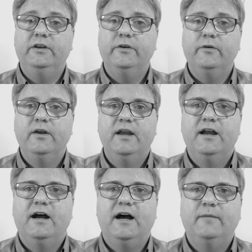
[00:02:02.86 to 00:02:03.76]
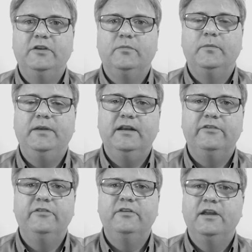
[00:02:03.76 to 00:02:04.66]
video. I'm Jesper
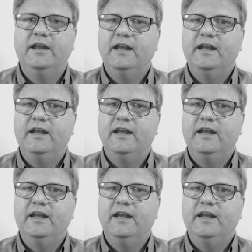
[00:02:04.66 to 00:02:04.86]
Pedersen,